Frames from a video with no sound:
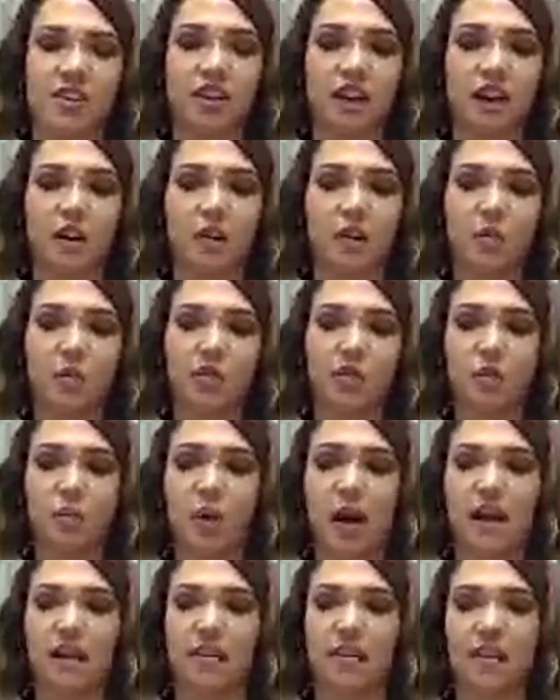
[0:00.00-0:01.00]

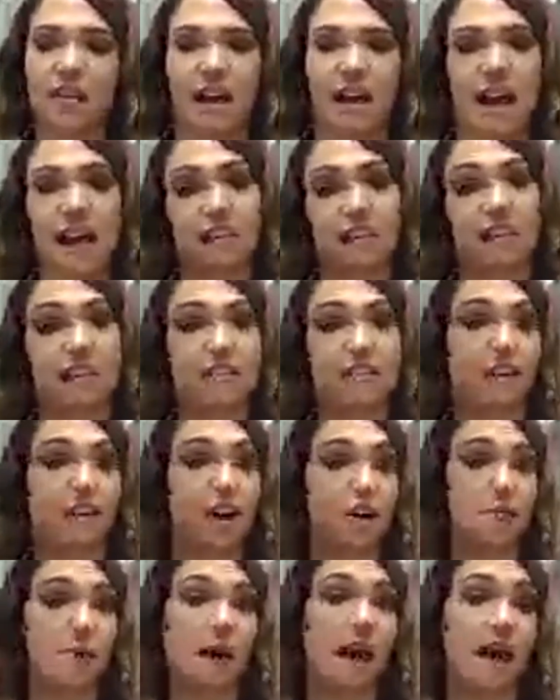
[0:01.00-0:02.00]
the way that I leave her